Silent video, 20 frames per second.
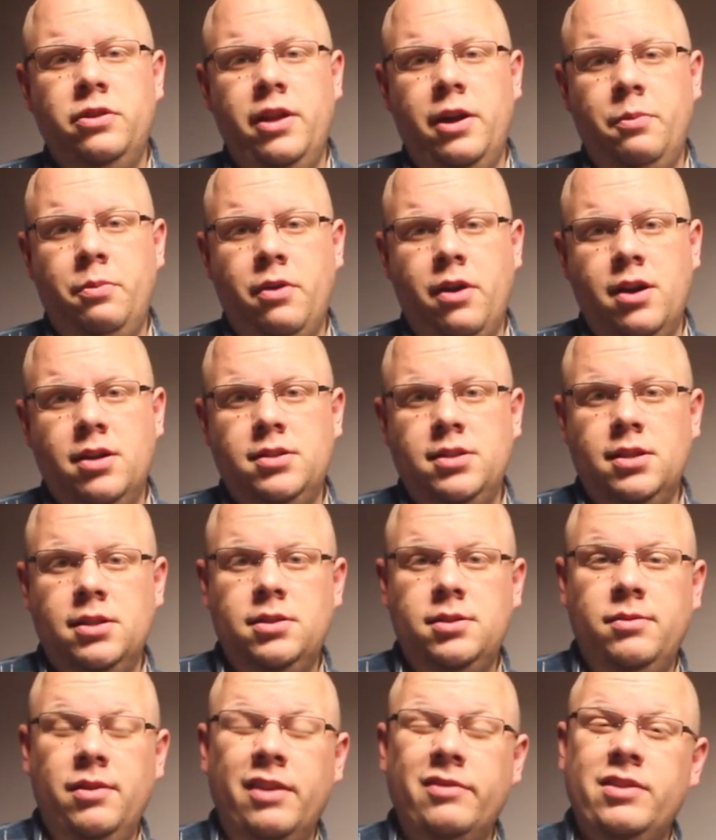in that
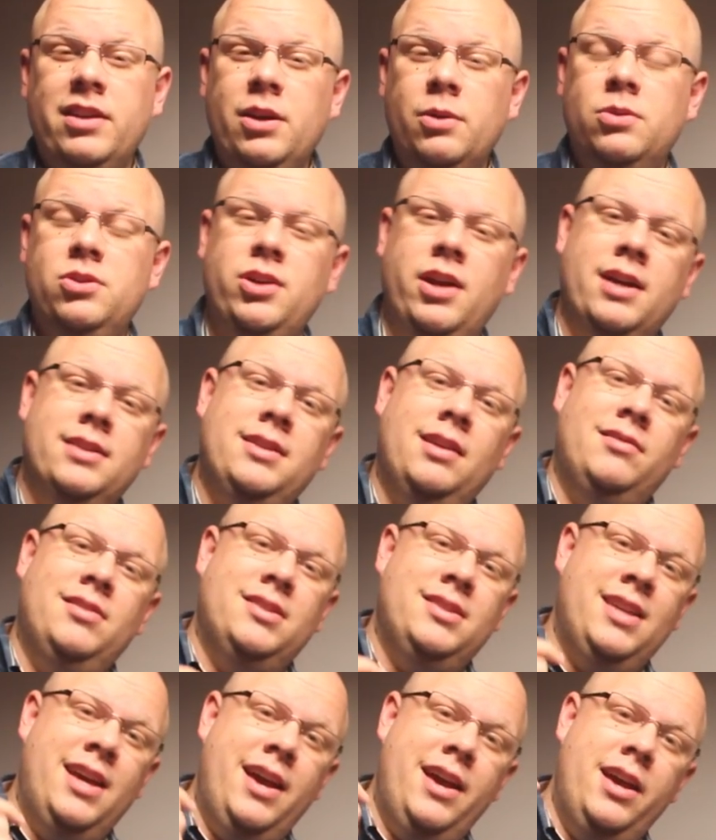process. I'd love to hear what you guys have
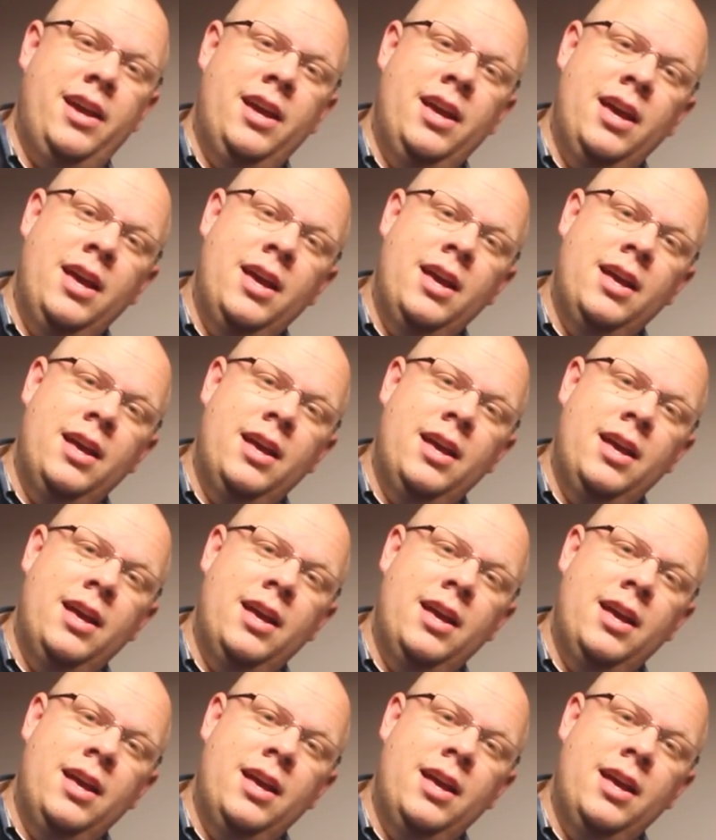to say.